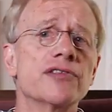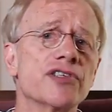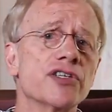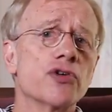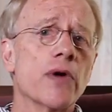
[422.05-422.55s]

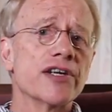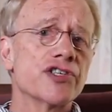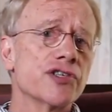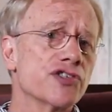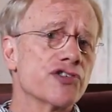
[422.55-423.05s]

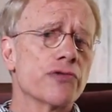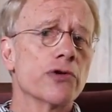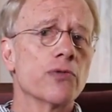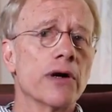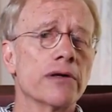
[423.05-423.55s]
situations
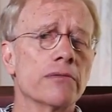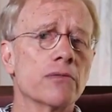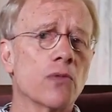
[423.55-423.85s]
through what